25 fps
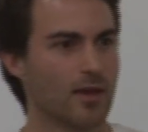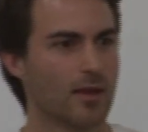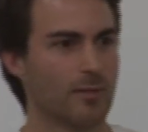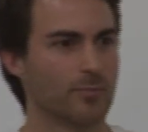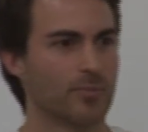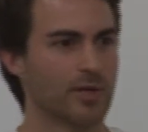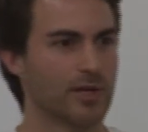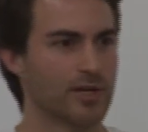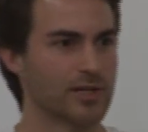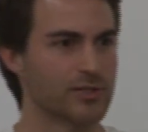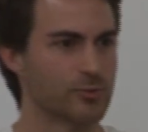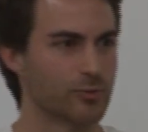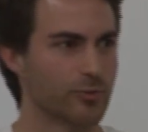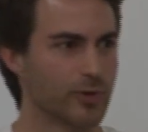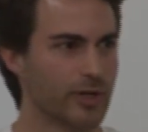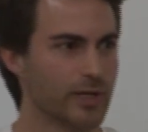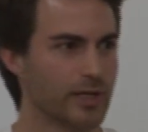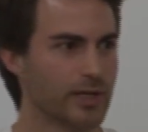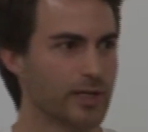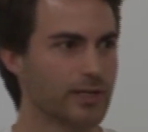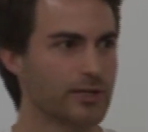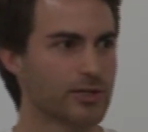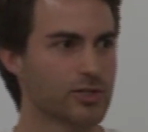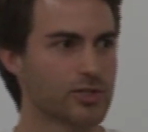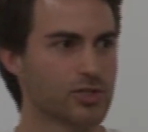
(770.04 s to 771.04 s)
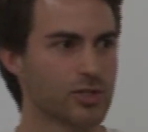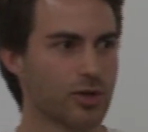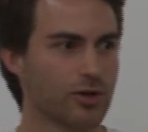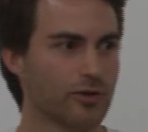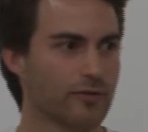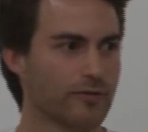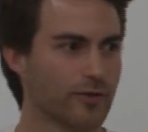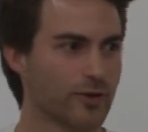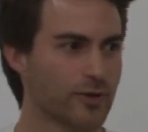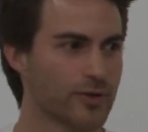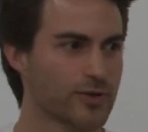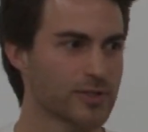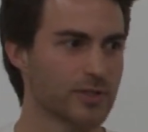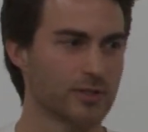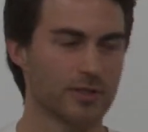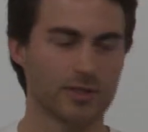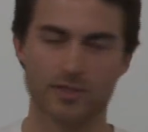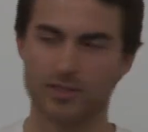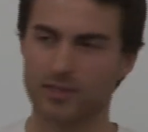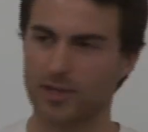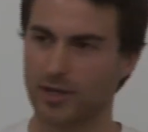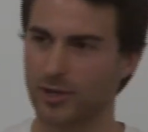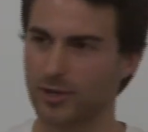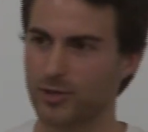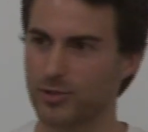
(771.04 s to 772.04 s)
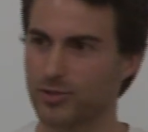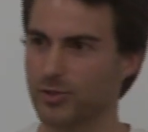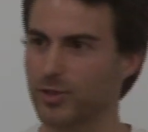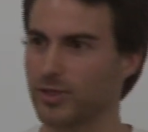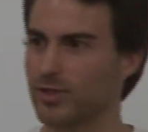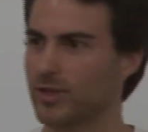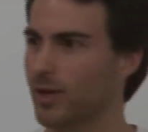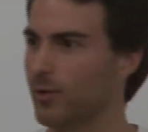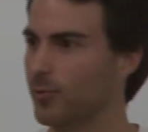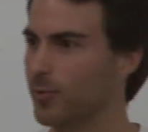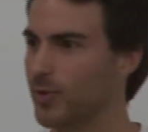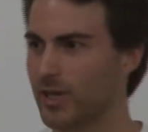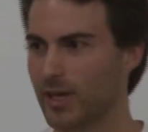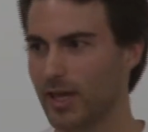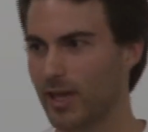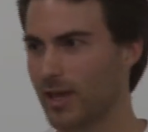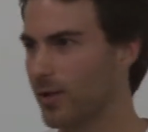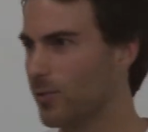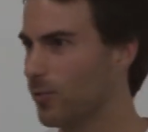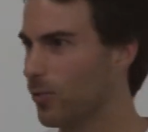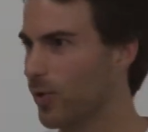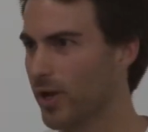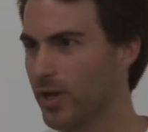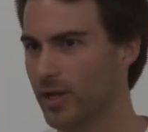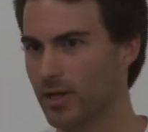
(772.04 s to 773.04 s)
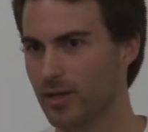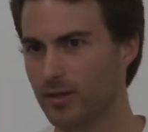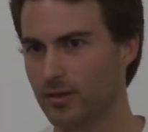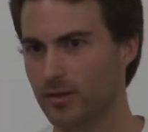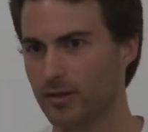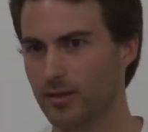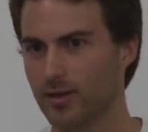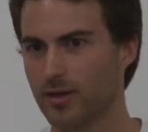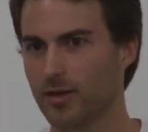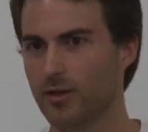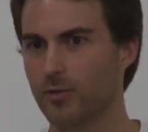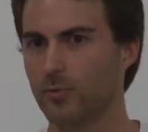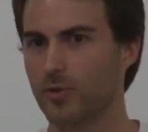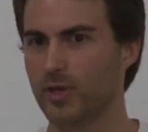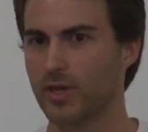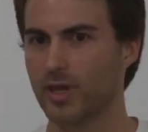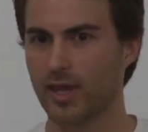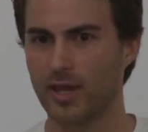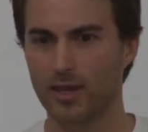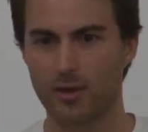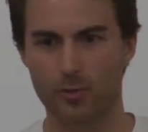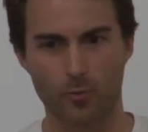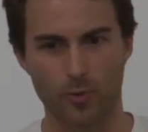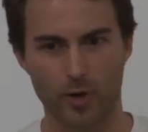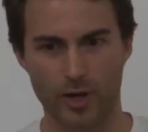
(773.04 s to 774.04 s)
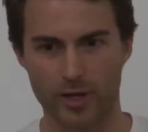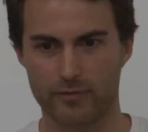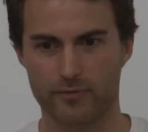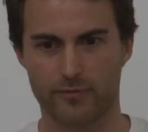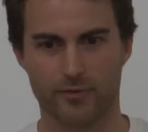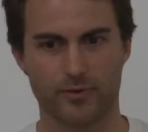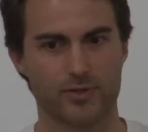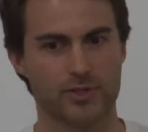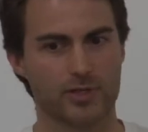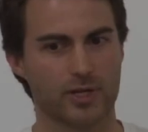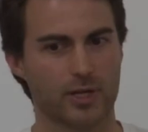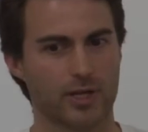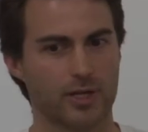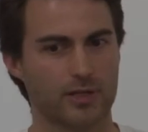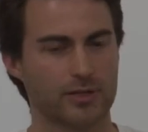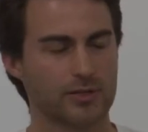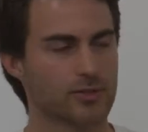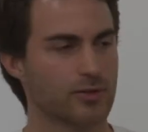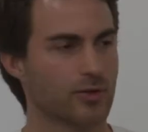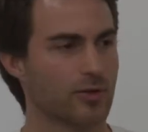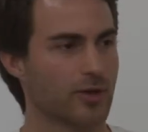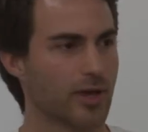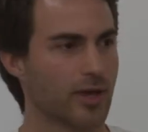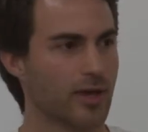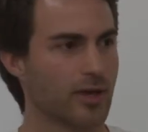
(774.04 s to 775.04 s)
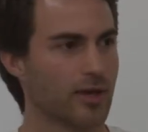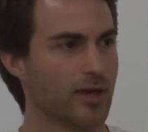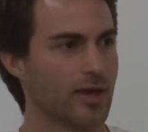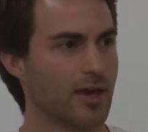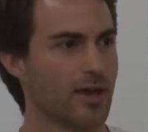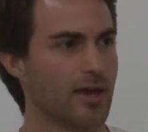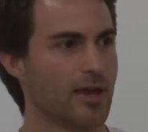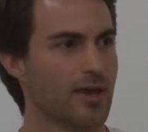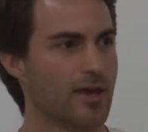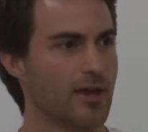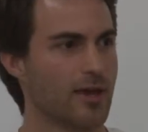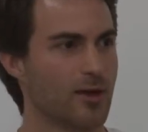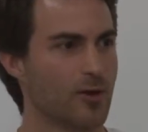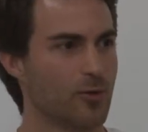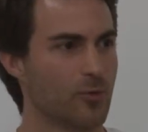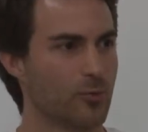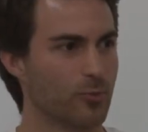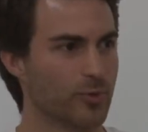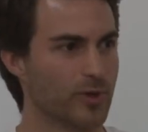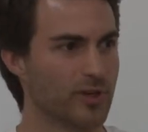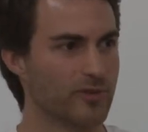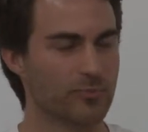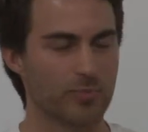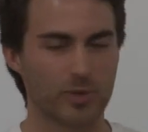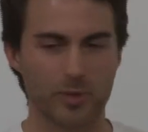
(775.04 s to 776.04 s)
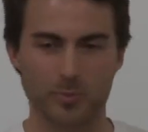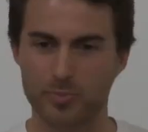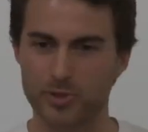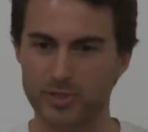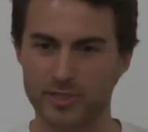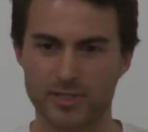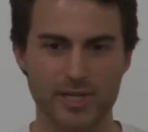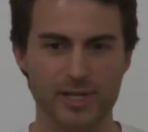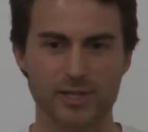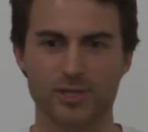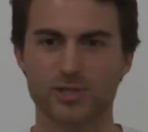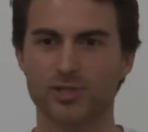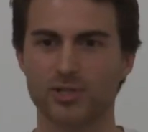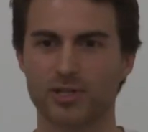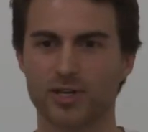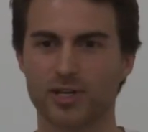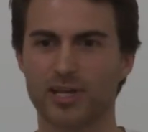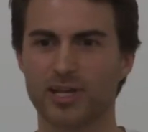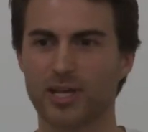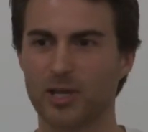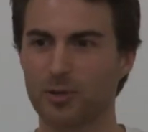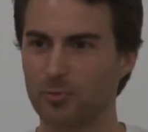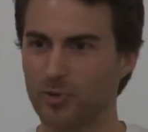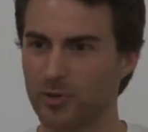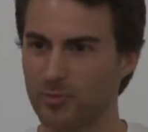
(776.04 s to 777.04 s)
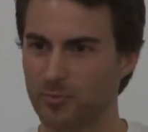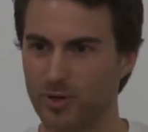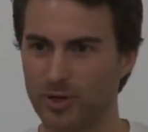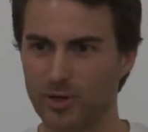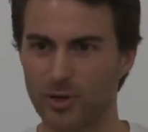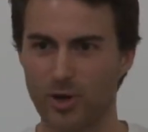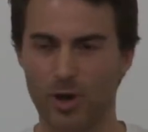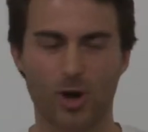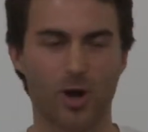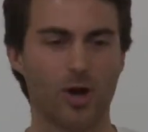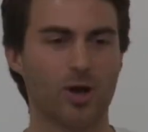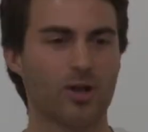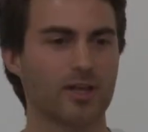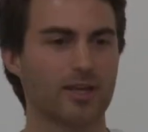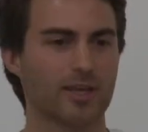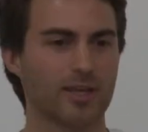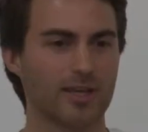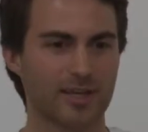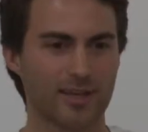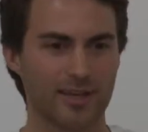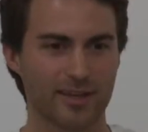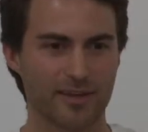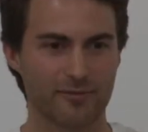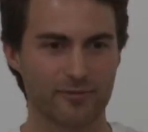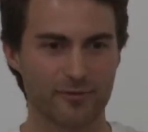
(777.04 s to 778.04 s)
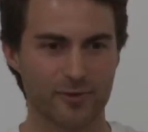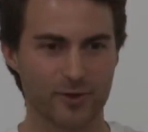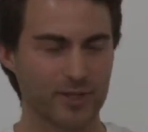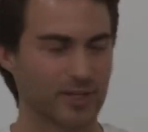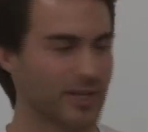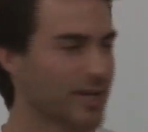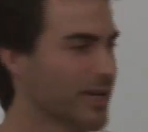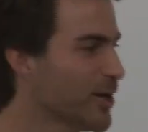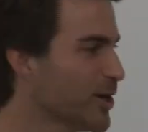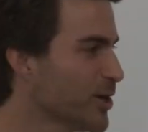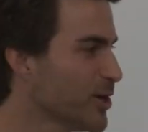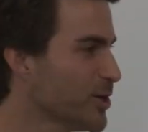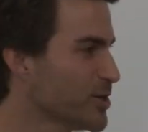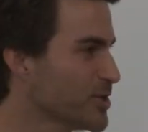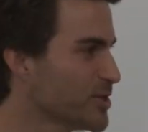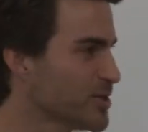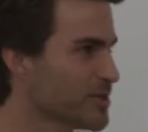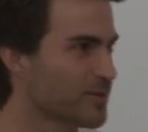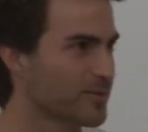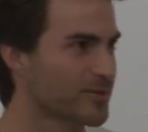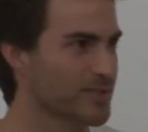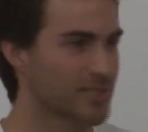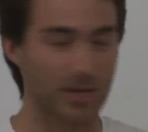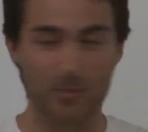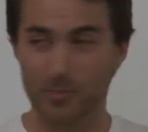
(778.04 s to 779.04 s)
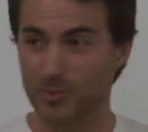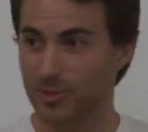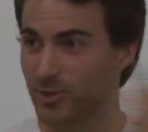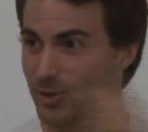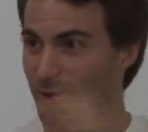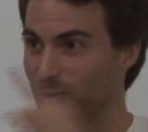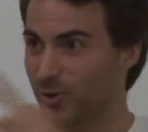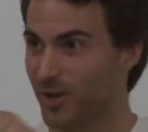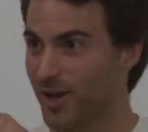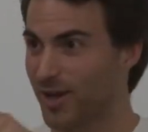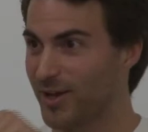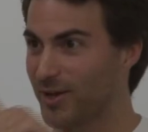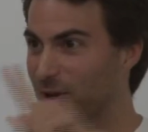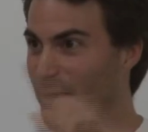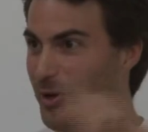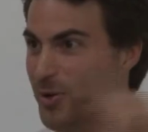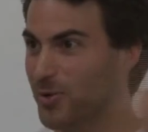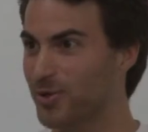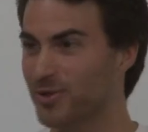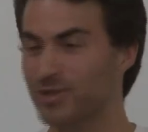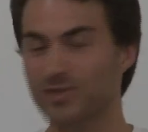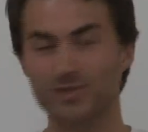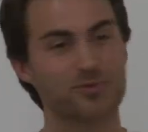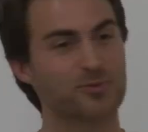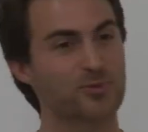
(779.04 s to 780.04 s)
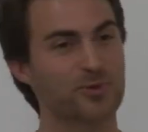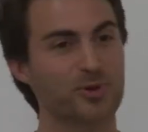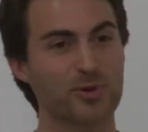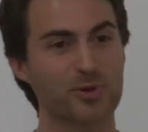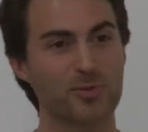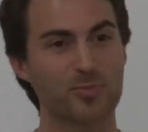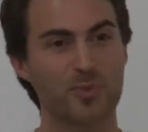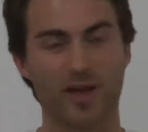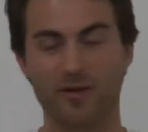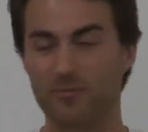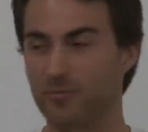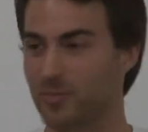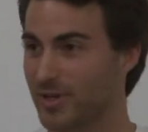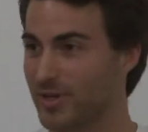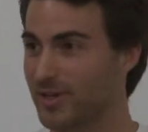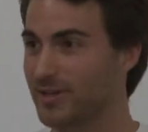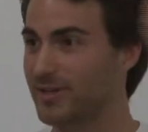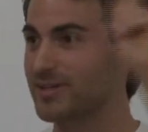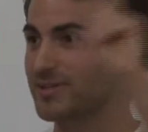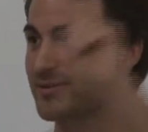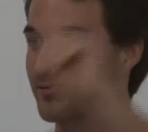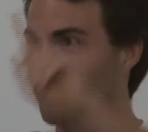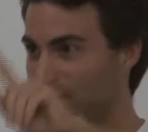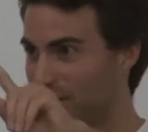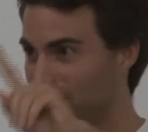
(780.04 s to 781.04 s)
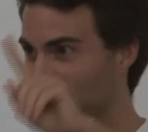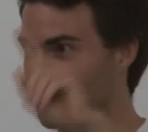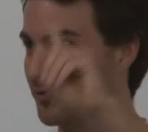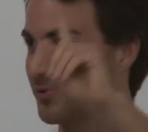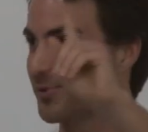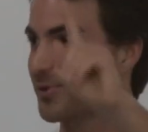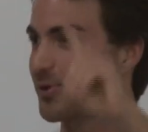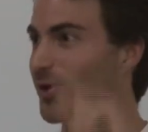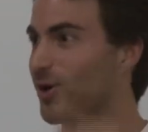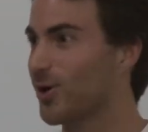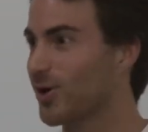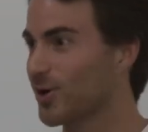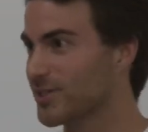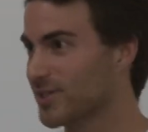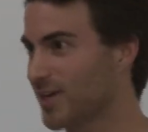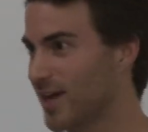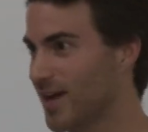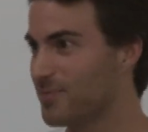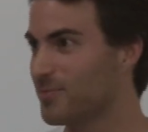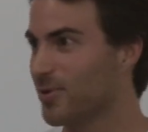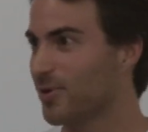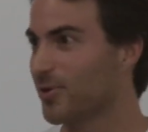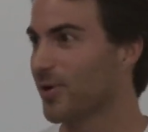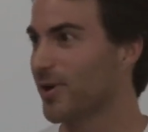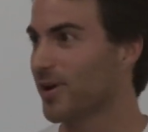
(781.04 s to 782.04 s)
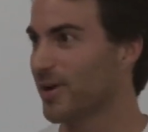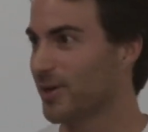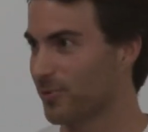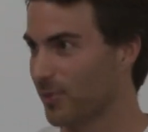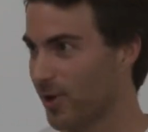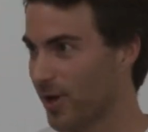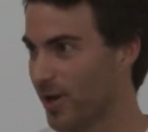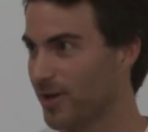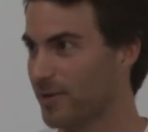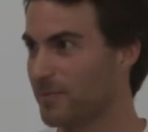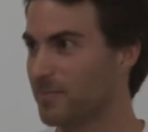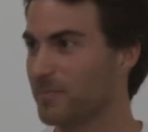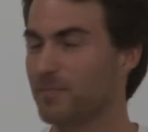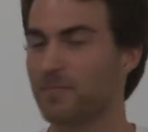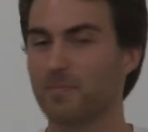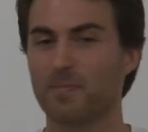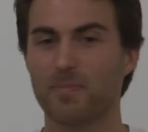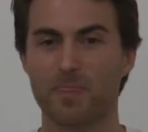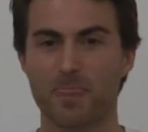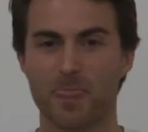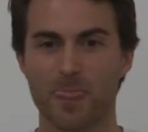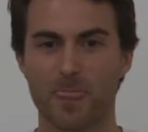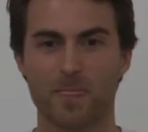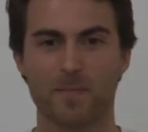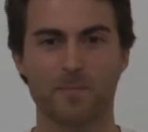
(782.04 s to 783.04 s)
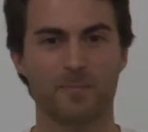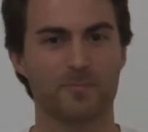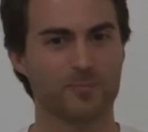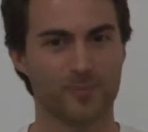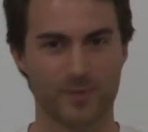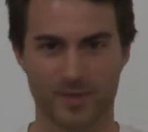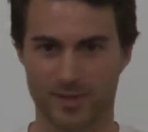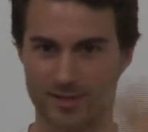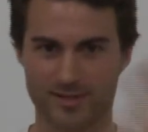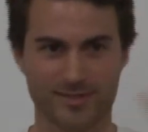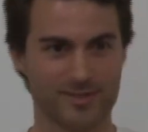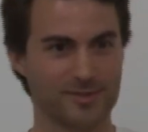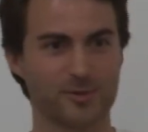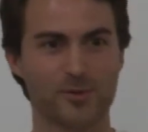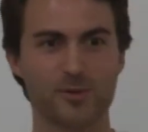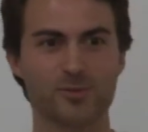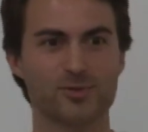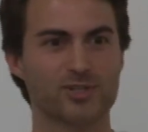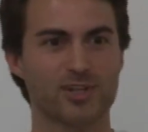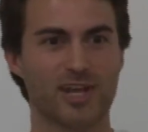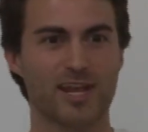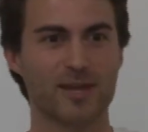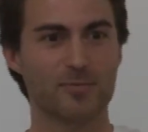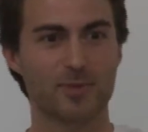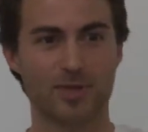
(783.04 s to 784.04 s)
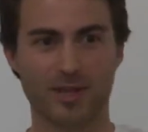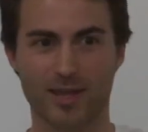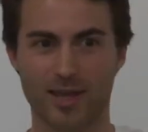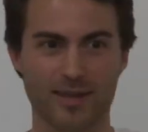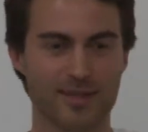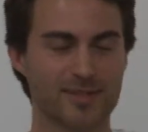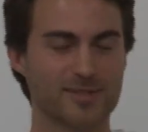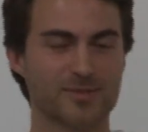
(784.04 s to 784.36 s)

Because we need to show folks in this country that we can't wait. We can't wait for change, okay? We've been petitioning and we've been calling, and for years, some of you I know in this room have been in this fight for a long time already, right? It's no shame in that.